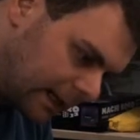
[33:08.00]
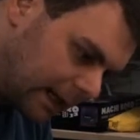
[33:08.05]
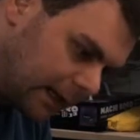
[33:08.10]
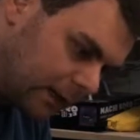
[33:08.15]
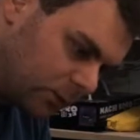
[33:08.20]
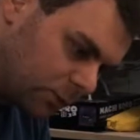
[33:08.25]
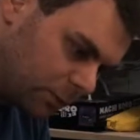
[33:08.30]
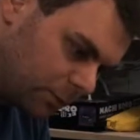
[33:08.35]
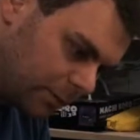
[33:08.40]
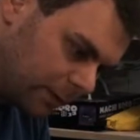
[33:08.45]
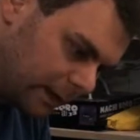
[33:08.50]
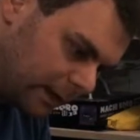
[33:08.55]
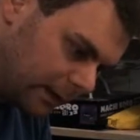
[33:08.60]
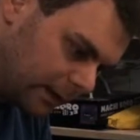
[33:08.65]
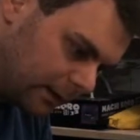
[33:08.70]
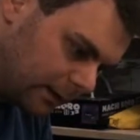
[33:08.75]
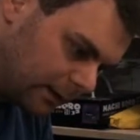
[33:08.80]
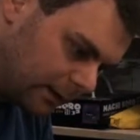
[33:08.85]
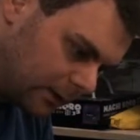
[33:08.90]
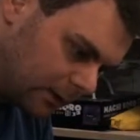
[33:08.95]
the keys will
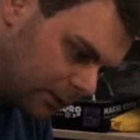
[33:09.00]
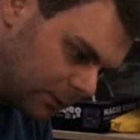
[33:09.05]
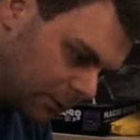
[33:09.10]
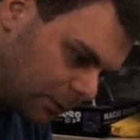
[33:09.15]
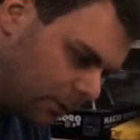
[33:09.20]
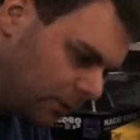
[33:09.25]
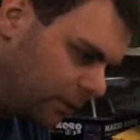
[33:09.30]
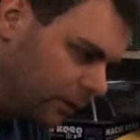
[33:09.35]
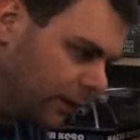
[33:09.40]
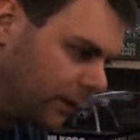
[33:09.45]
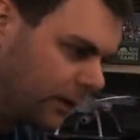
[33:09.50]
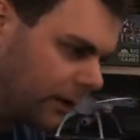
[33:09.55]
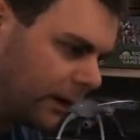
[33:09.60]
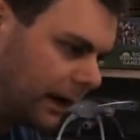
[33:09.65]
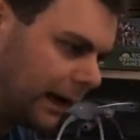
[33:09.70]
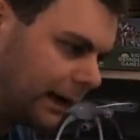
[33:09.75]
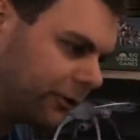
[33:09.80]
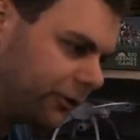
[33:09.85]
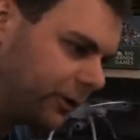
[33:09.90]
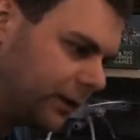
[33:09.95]
be smooth in
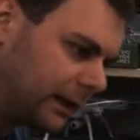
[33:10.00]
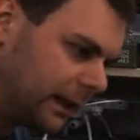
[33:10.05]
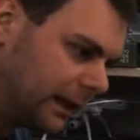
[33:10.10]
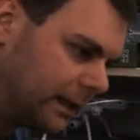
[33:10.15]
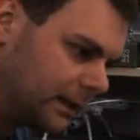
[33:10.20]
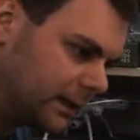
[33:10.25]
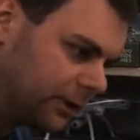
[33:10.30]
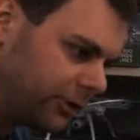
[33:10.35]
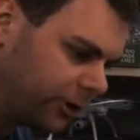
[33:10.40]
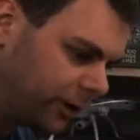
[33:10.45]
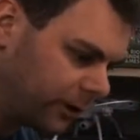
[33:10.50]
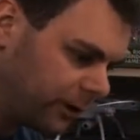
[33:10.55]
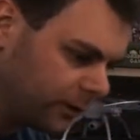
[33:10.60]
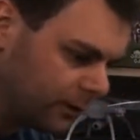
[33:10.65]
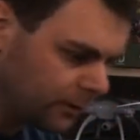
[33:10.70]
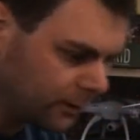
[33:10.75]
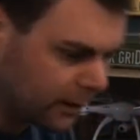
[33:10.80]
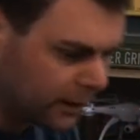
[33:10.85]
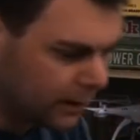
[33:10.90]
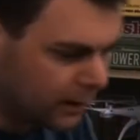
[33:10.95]
their action against each
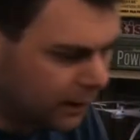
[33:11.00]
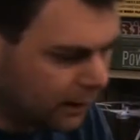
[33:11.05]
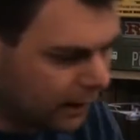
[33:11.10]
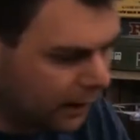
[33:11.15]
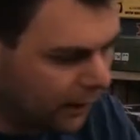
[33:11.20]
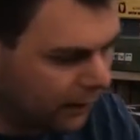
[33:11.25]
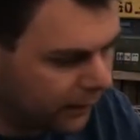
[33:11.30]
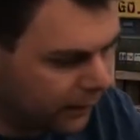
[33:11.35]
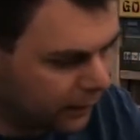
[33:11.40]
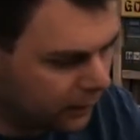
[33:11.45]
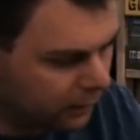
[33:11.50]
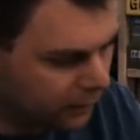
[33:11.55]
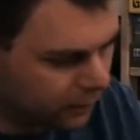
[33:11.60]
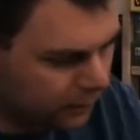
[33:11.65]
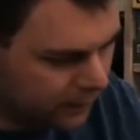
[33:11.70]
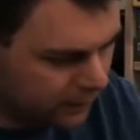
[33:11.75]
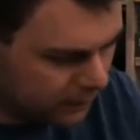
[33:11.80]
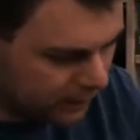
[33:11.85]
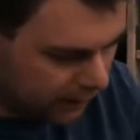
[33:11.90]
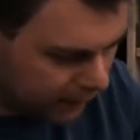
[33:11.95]
other. And then I'll
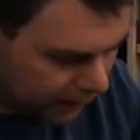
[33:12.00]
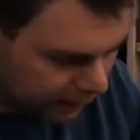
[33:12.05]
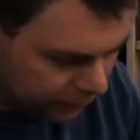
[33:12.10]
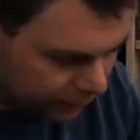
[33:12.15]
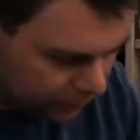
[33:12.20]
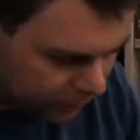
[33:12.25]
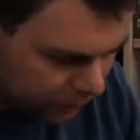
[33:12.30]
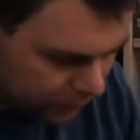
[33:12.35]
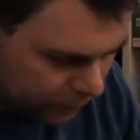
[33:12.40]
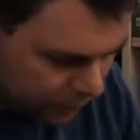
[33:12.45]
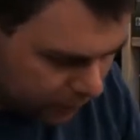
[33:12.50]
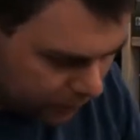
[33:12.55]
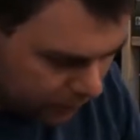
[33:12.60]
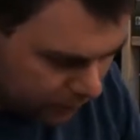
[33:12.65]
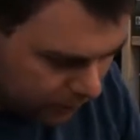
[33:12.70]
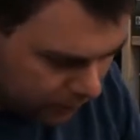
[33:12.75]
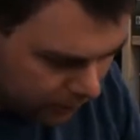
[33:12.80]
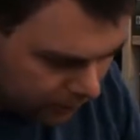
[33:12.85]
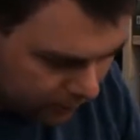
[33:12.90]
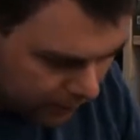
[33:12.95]
grease the actual
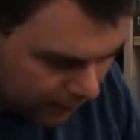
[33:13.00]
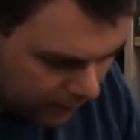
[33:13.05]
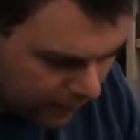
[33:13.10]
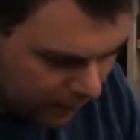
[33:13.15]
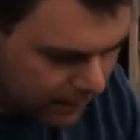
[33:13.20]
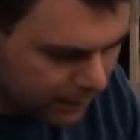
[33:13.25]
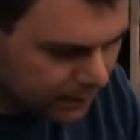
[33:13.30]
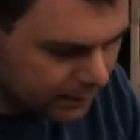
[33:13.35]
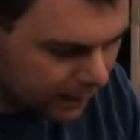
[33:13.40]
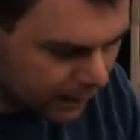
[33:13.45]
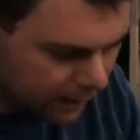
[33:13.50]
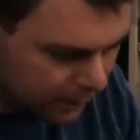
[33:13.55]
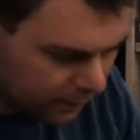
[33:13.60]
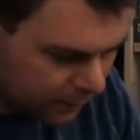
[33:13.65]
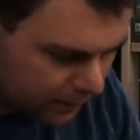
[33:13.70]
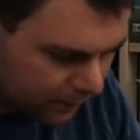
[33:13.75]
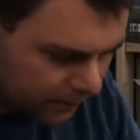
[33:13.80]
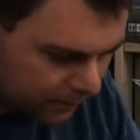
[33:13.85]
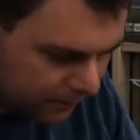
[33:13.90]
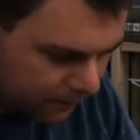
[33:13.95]
screw, the inside
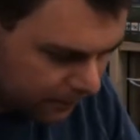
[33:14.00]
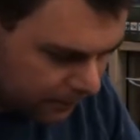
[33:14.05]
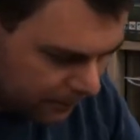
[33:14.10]
of it.